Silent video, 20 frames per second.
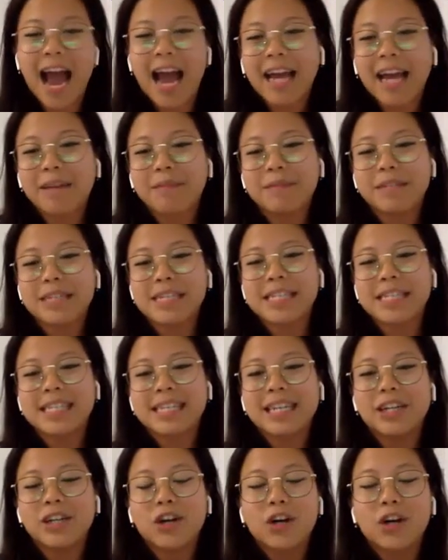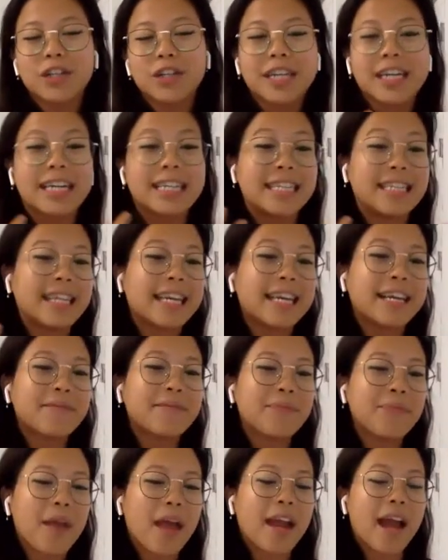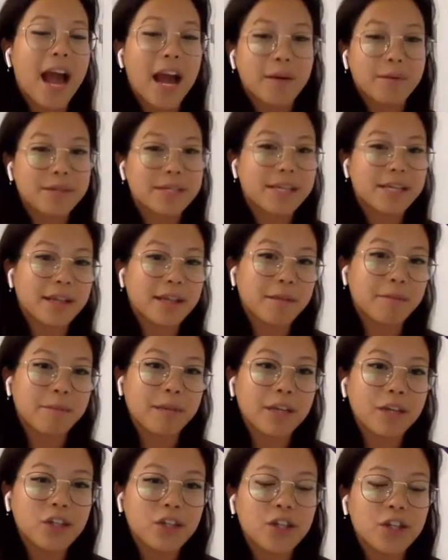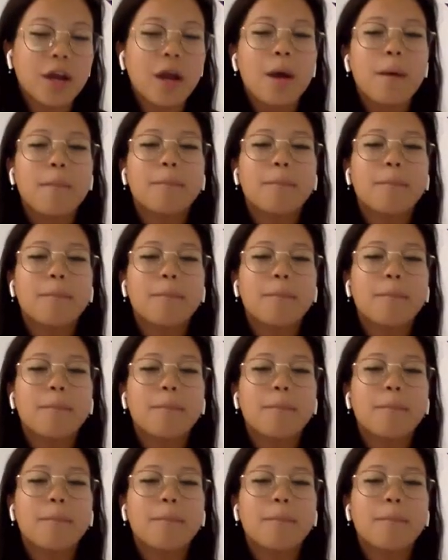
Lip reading: I am in a city called Kenting, and I was at the beach.